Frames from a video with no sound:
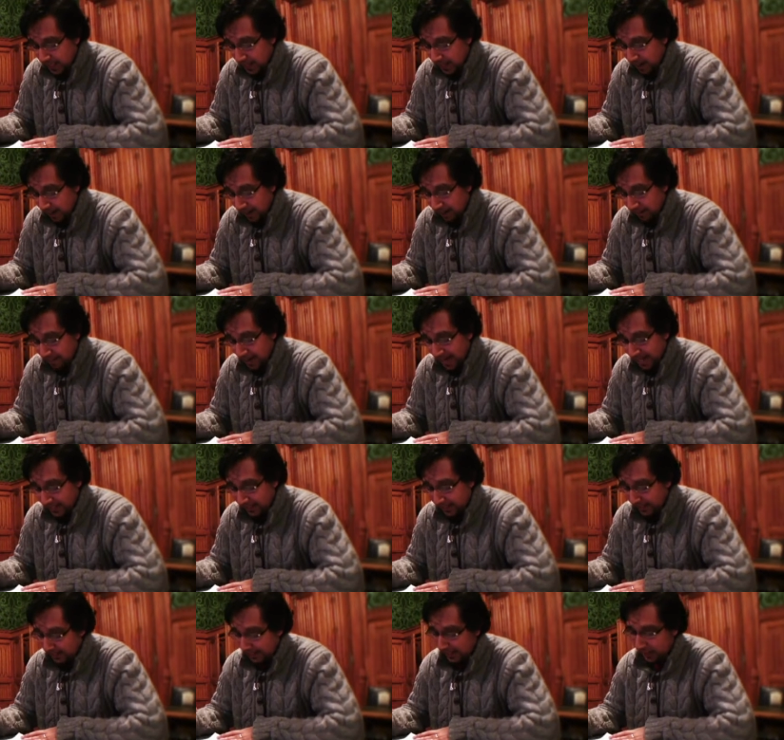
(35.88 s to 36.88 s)
Um,
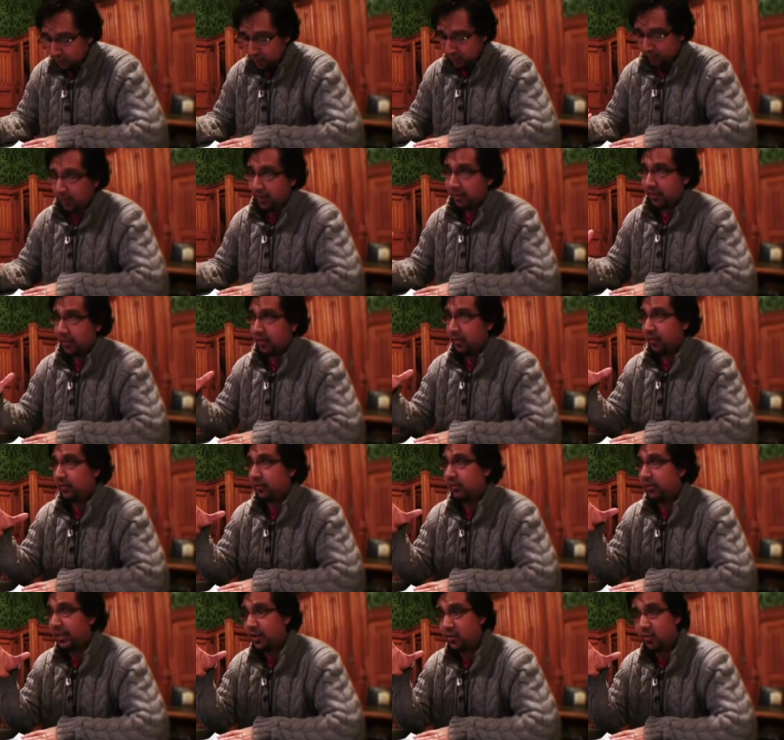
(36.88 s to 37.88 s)
and this was the
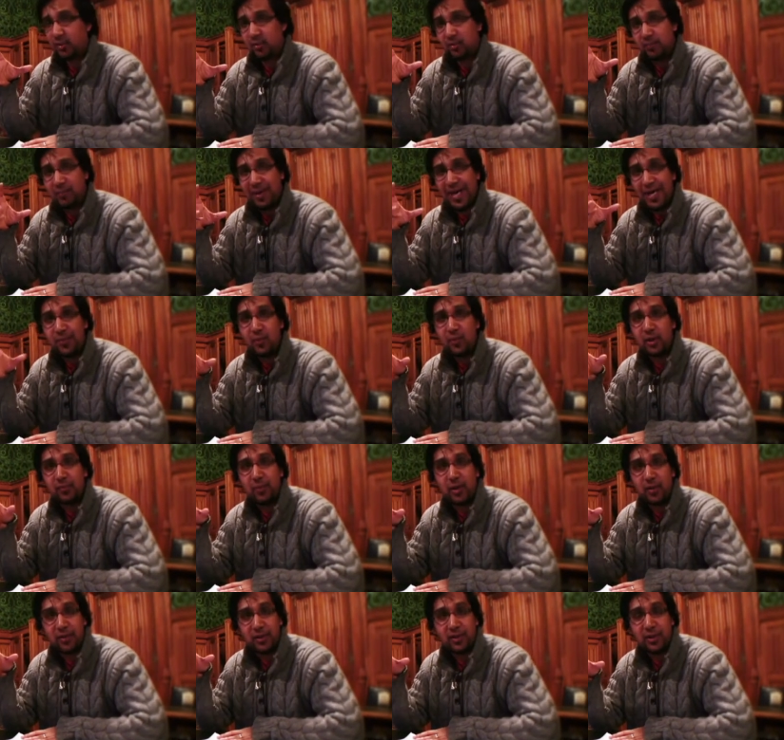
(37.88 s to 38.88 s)
this was paper was
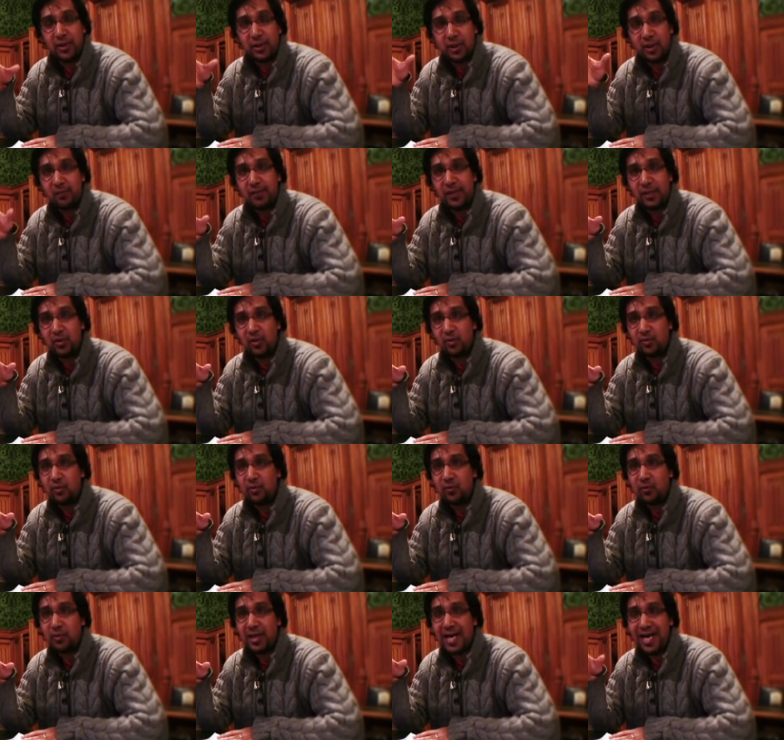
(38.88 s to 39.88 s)
published in a special
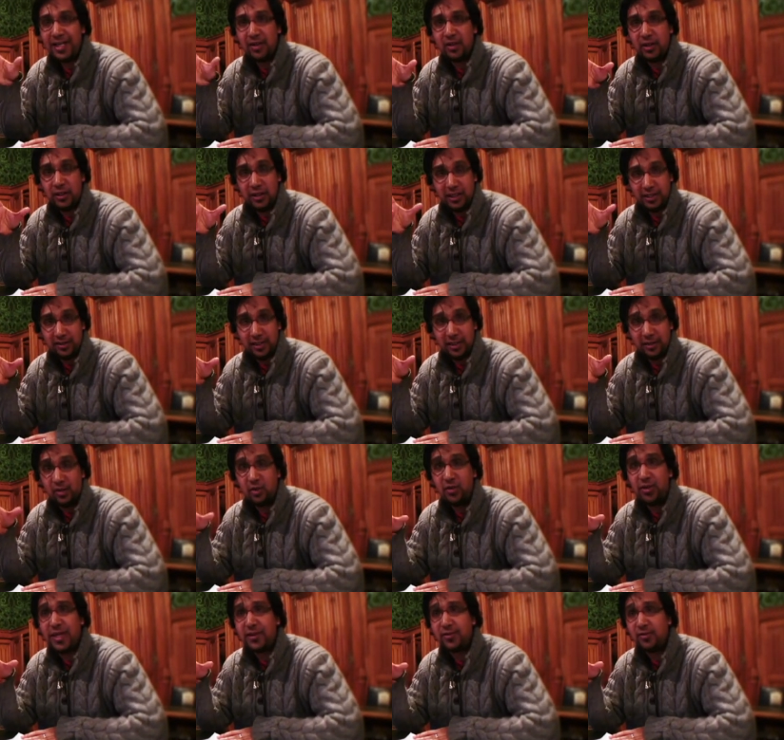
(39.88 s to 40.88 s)
and a two
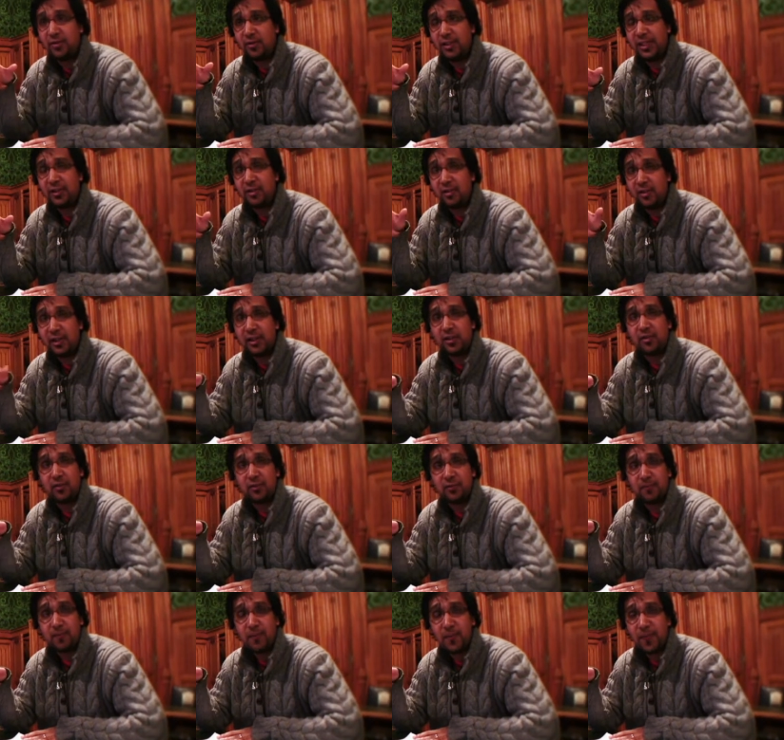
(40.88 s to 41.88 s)
thousand six
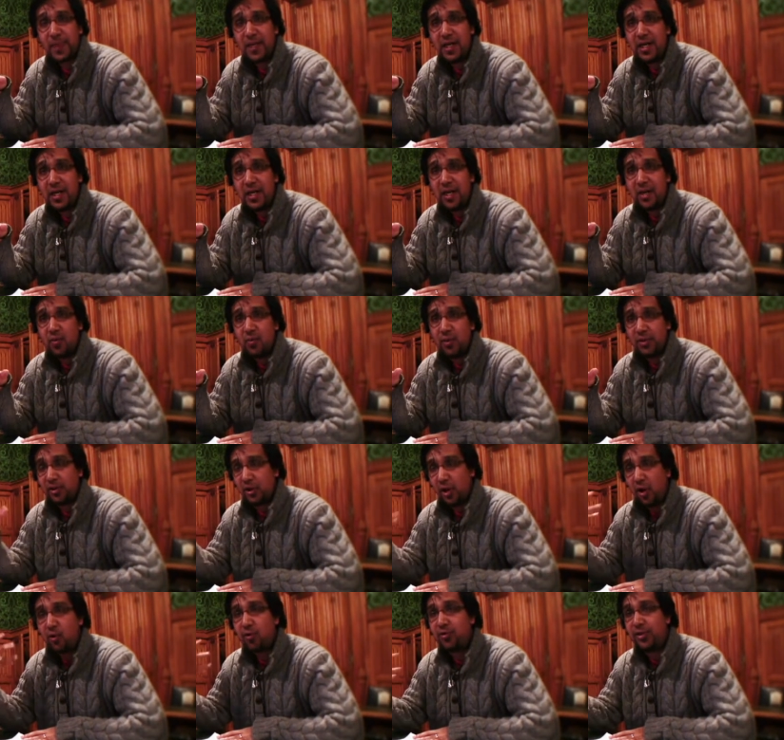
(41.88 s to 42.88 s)
edition, which the
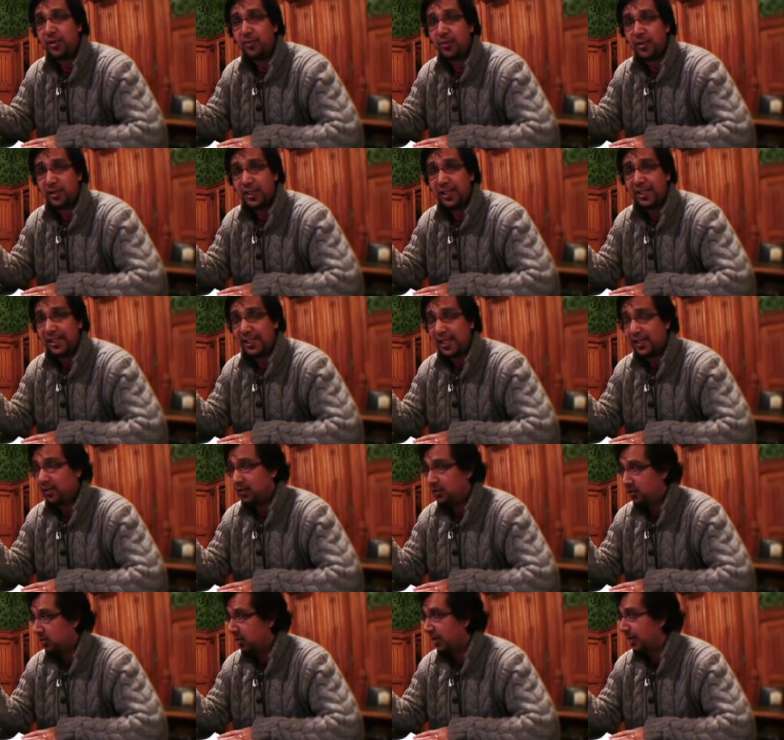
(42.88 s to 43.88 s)
whole thing was
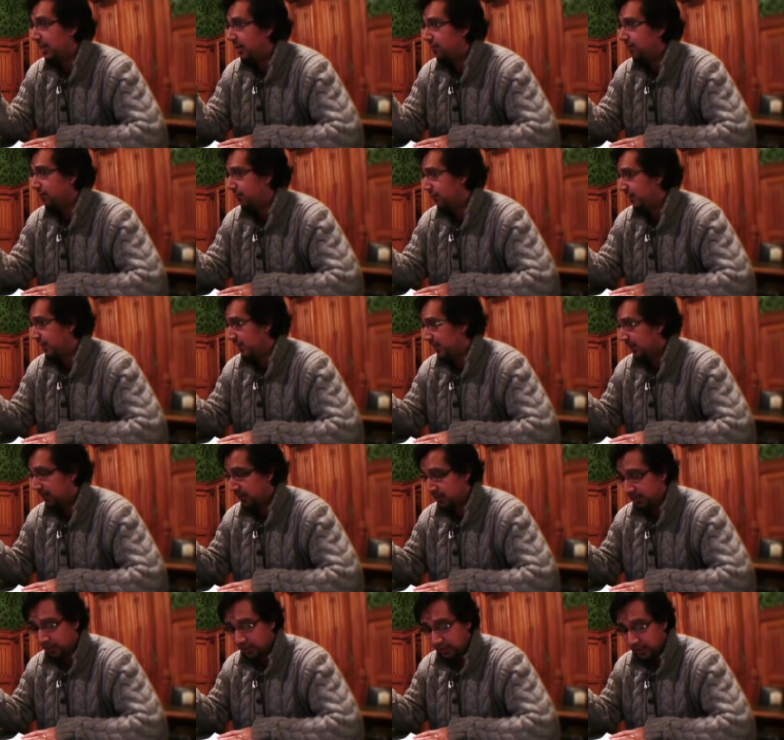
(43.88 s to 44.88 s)
dedicated to nine eleven, very
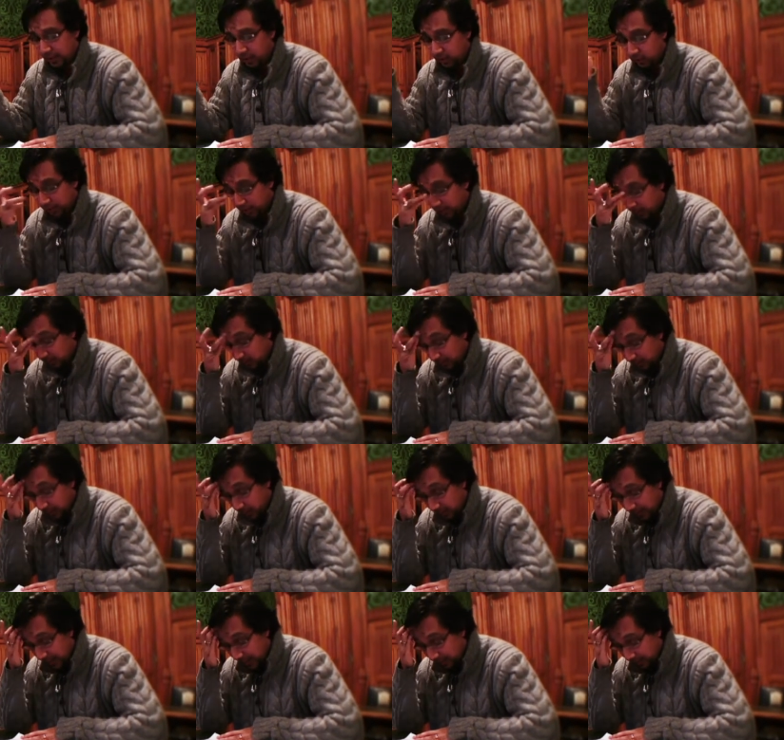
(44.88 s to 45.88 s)
similar to this one that's just
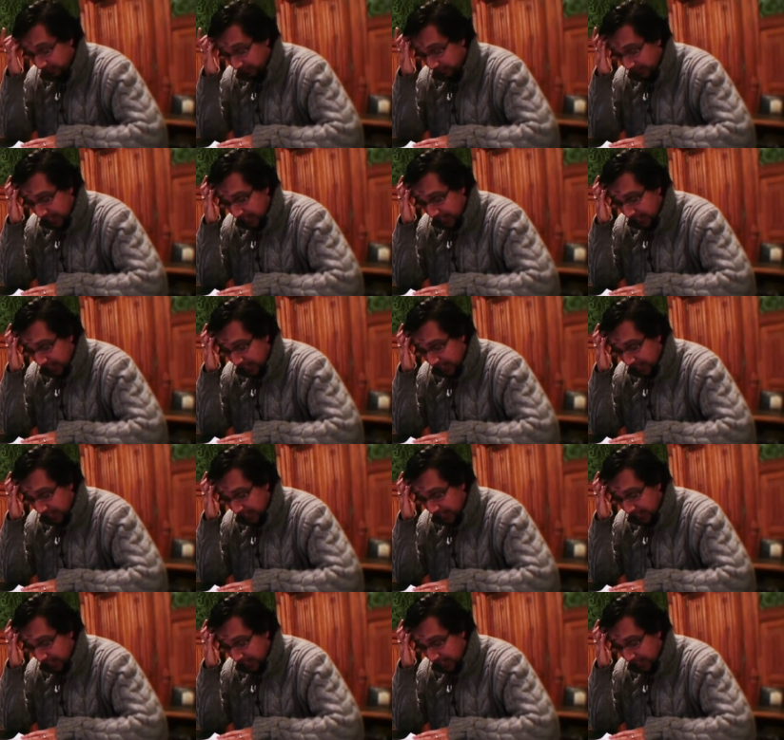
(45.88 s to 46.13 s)
come out.